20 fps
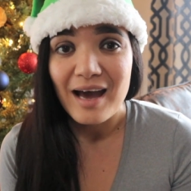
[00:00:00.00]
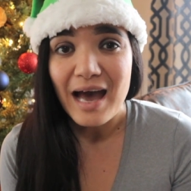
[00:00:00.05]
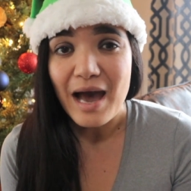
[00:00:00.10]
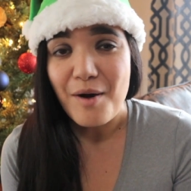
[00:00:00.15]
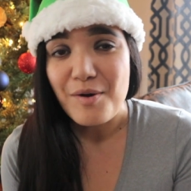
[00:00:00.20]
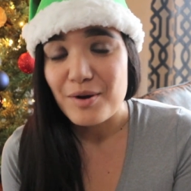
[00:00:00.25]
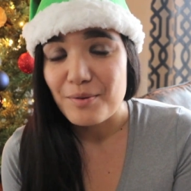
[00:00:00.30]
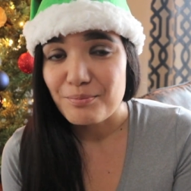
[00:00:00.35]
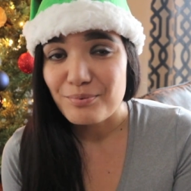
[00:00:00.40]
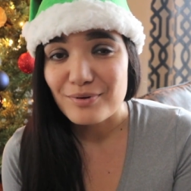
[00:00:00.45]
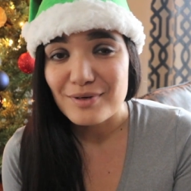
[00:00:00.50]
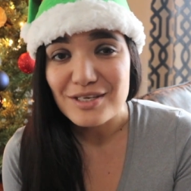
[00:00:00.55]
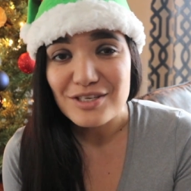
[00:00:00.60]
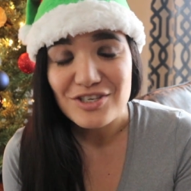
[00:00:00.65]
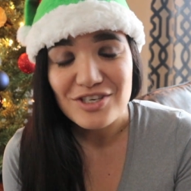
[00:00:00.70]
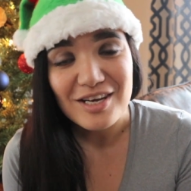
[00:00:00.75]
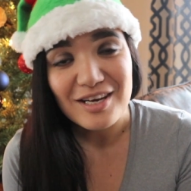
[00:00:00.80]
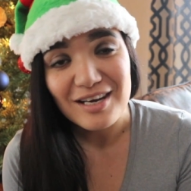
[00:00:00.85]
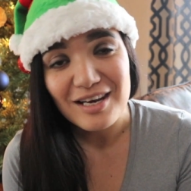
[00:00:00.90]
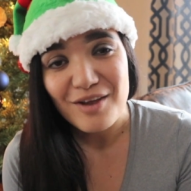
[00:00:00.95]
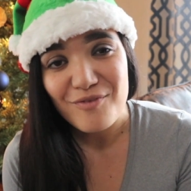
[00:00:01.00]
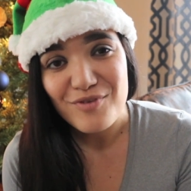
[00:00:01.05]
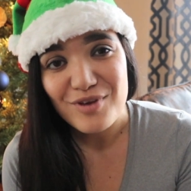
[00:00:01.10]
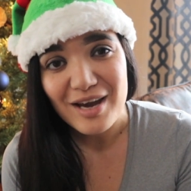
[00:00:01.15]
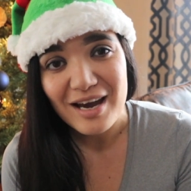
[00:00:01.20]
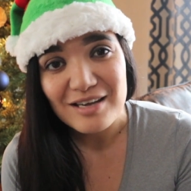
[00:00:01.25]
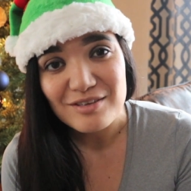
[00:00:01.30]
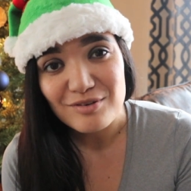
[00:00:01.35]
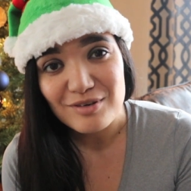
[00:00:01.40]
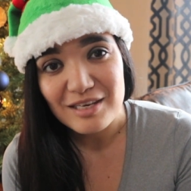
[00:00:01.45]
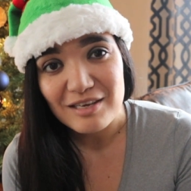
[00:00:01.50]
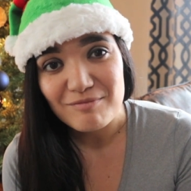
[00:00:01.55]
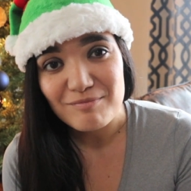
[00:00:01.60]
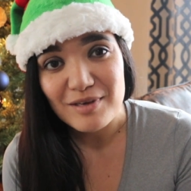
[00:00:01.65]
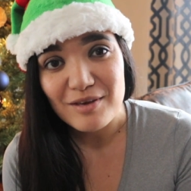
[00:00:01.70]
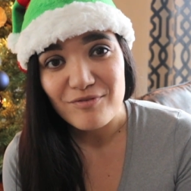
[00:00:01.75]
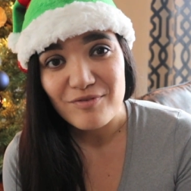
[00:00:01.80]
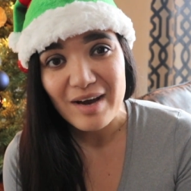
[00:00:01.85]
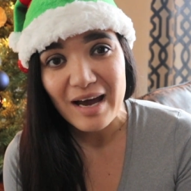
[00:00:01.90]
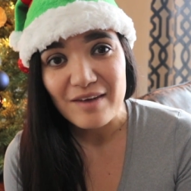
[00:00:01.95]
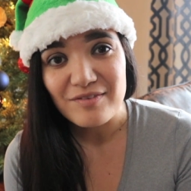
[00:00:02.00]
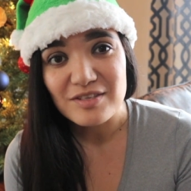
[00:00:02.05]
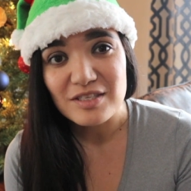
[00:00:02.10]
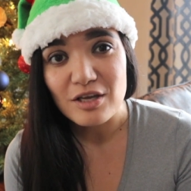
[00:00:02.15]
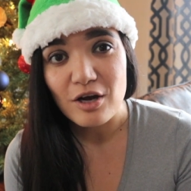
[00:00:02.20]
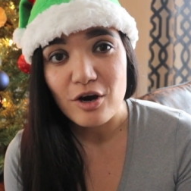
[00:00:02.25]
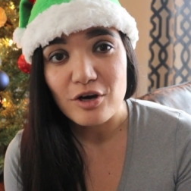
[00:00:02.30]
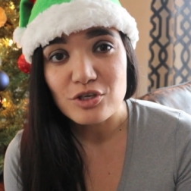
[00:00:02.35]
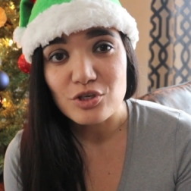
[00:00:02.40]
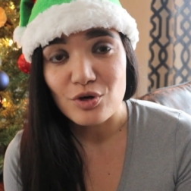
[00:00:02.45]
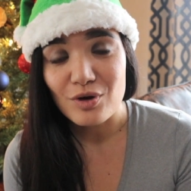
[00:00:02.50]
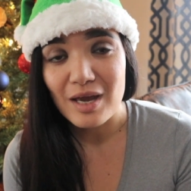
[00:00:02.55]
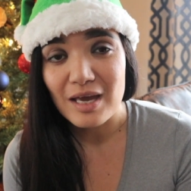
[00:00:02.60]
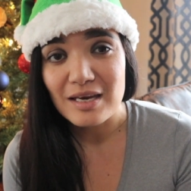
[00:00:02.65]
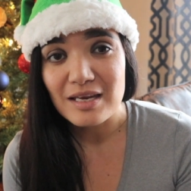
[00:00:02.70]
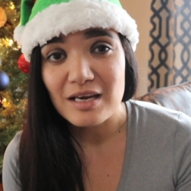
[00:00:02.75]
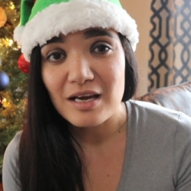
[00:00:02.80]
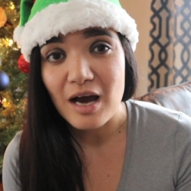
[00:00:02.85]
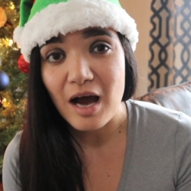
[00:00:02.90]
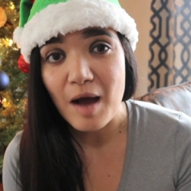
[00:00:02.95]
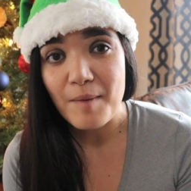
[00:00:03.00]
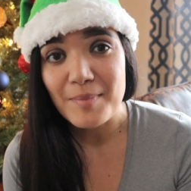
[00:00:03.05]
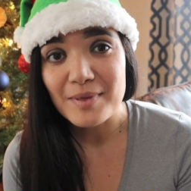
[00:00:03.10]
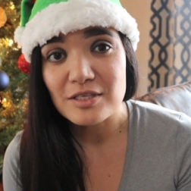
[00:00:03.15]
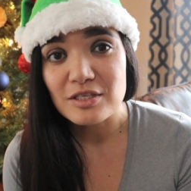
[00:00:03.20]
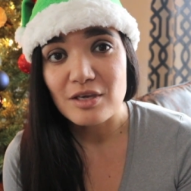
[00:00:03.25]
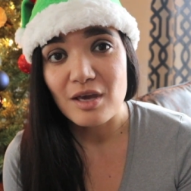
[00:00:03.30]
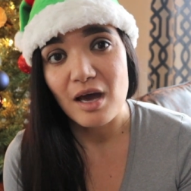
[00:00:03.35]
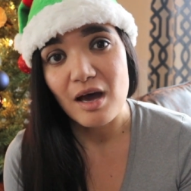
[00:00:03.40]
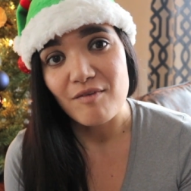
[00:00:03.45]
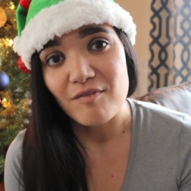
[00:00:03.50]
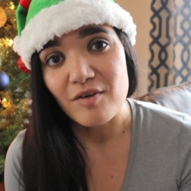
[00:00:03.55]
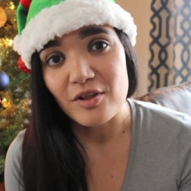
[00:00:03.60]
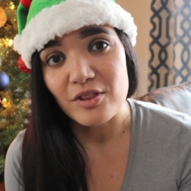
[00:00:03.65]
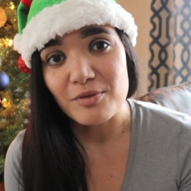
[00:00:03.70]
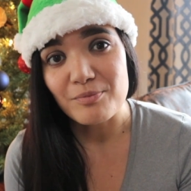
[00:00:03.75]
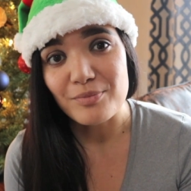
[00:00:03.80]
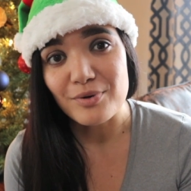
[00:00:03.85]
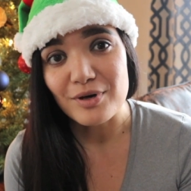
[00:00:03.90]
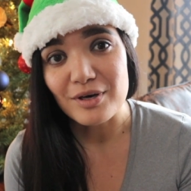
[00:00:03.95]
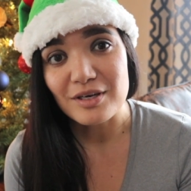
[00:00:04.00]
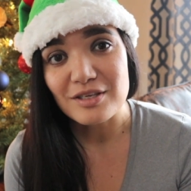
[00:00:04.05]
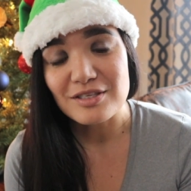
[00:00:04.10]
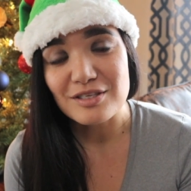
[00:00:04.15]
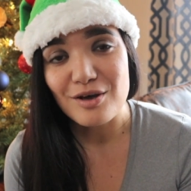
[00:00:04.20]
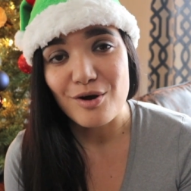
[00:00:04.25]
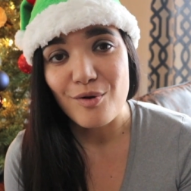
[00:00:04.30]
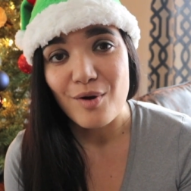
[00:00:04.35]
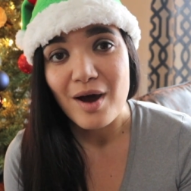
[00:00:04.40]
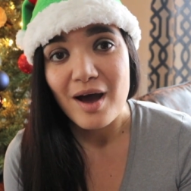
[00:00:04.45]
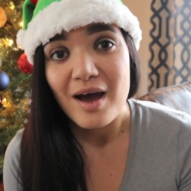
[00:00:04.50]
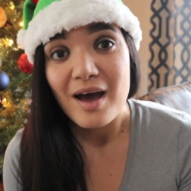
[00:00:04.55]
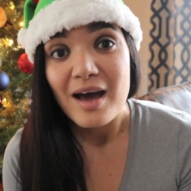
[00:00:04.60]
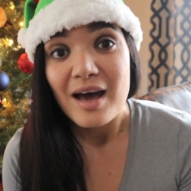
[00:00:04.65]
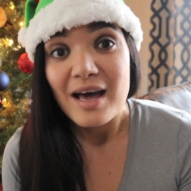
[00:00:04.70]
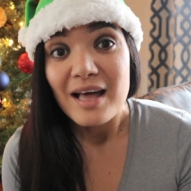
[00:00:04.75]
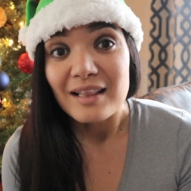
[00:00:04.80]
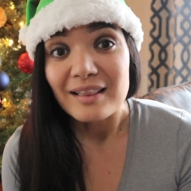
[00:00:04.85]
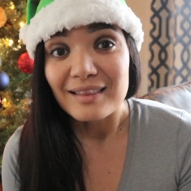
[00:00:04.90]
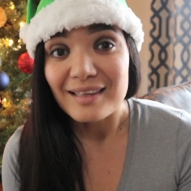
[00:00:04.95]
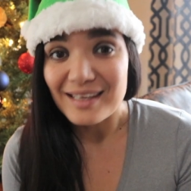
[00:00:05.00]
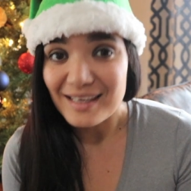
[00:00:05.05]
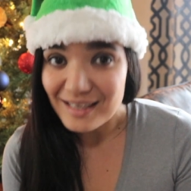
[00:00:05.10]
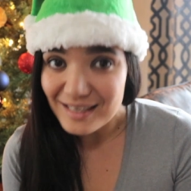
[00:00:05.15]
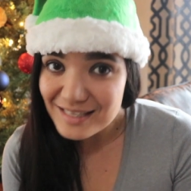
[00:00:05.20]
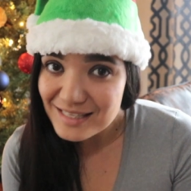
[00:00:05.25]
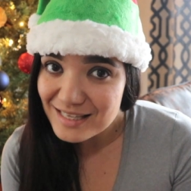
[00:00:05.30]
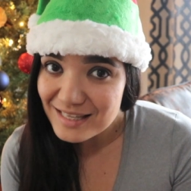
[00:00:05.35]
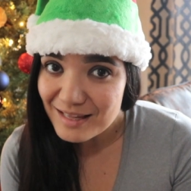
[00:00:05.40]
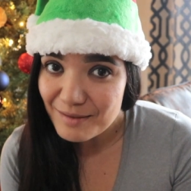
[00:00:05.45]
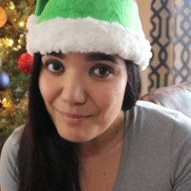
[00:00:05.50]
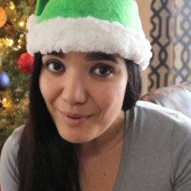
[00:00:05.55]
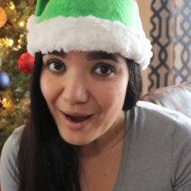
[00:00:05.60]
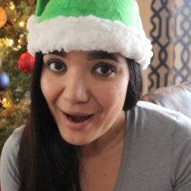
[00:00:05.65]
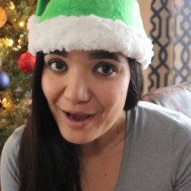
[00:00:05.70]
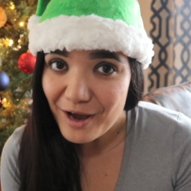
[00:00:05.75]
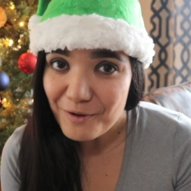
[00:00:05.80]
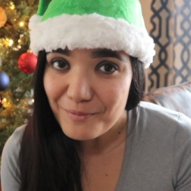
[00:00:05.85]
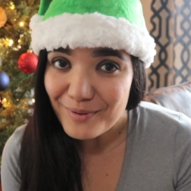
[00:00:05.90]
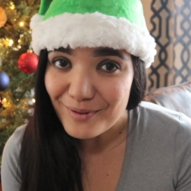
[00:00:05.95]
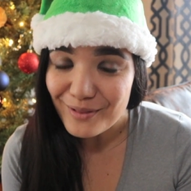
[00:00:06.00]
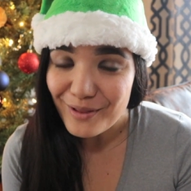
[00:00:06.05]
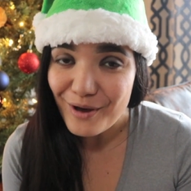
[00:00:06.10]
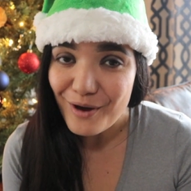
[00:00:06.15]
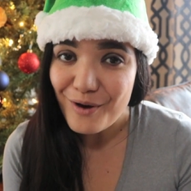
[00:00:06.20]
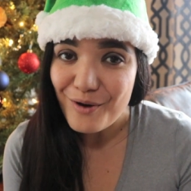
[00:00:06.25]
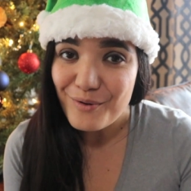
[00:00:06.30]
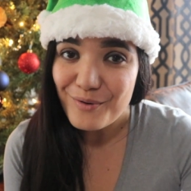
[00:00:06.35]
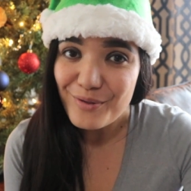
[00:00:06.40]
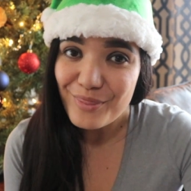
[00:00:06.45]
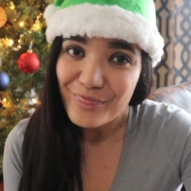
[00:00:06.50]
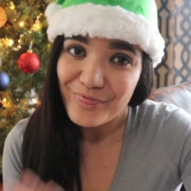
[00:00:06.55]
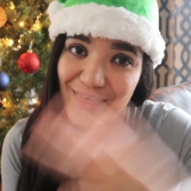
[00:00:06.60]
I would appreciate it if you guys would give me five stars or any comments you have on the book. So link is in the bio below.